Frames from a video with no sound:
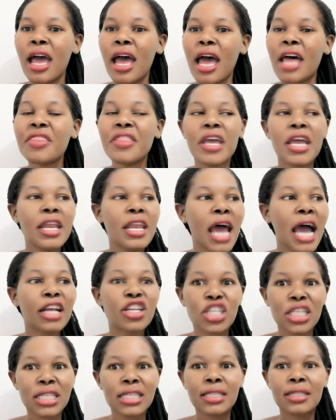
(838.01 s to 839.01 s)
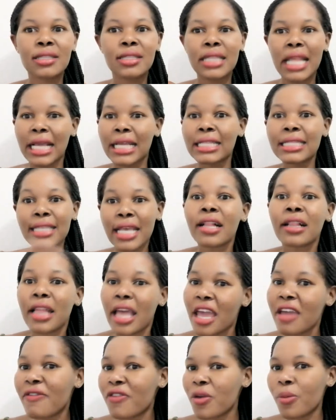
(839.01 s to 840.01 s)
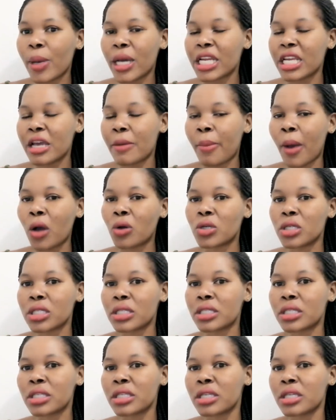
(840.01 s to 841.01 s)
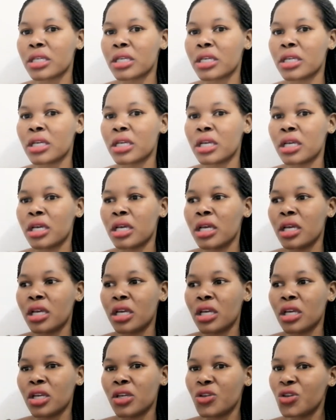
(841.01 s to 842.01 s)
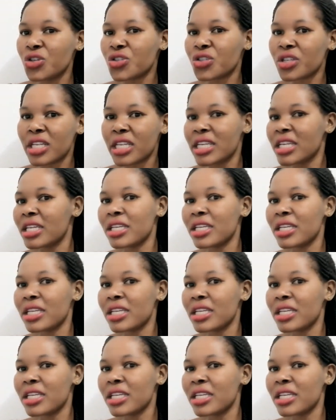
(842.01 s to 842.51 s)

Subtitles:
and then I just like tell everybody about it. Usually,